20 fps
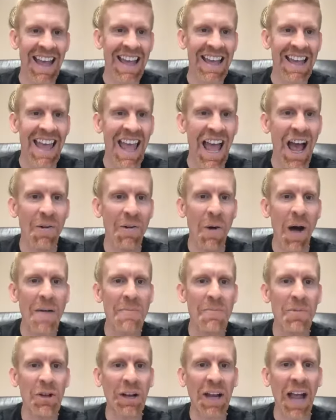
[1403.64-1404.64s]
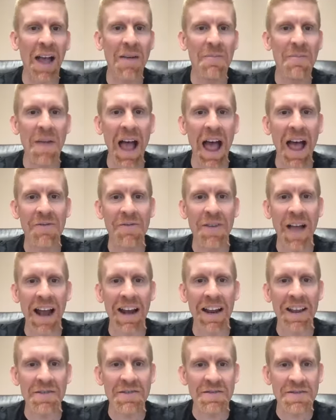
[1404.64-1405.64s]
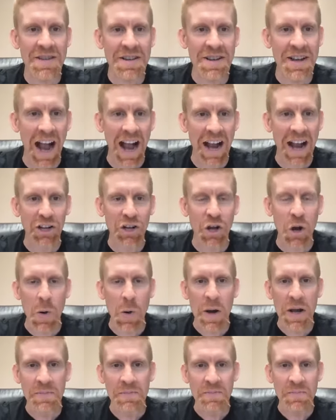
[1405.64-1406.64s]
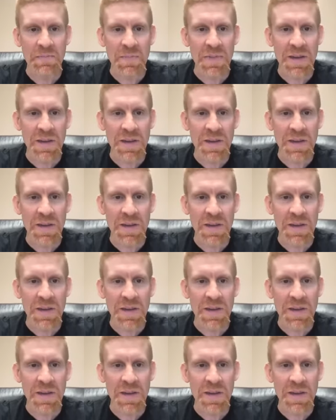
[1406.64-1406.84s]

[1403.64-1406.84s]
Yeah. Well, I've got it kind of going